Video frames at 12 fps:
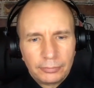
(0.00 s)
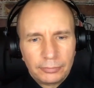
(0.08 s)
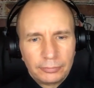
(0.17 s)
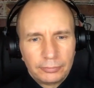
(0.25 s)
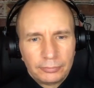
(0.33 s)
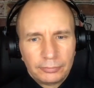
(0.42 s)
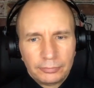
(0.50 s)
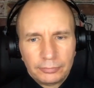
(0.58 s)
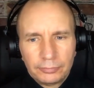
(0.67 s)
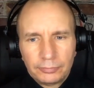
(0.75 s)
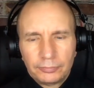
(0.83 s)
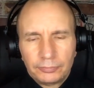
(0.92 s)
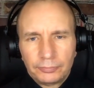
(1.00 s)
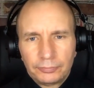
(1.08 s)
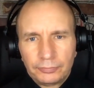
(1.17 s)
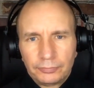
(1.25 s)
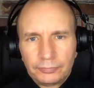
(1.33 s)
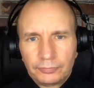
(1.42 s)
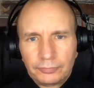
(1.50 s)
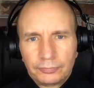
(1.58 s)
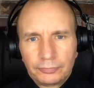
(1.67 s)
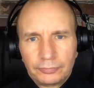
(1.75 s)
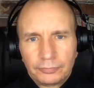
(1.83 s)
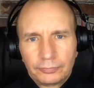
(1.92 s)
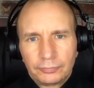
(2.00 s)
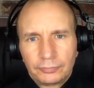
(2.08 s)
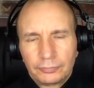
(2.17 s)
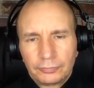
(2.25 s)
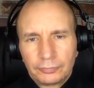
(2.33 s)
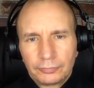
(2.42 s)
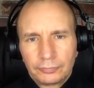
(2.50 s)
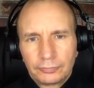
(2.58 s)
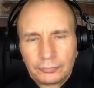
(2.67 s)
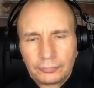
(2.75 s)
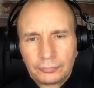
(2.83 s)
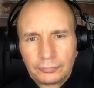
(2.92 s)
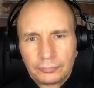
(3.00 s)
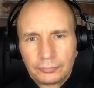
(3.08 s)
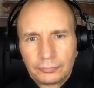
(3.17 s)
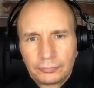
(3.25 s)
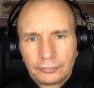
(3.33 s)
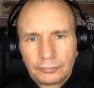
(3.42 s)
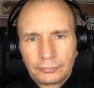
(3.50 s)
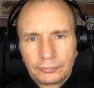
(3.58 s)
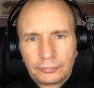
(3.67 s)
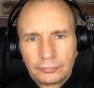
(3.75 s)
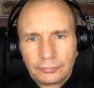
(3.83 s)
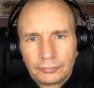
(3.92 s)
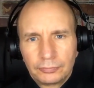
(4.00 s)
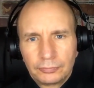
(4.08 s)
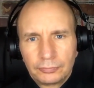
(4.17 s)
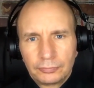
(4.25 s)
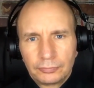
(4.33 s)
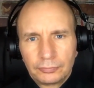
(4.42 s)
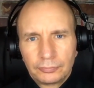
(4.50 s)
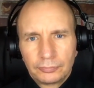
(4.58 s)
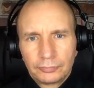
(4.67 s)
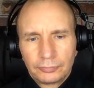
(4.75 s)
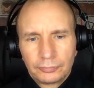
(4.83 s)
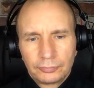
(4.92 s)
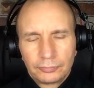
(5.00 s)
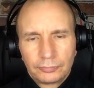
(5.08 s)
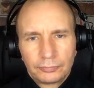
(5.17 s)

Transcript: The person shown says nothing.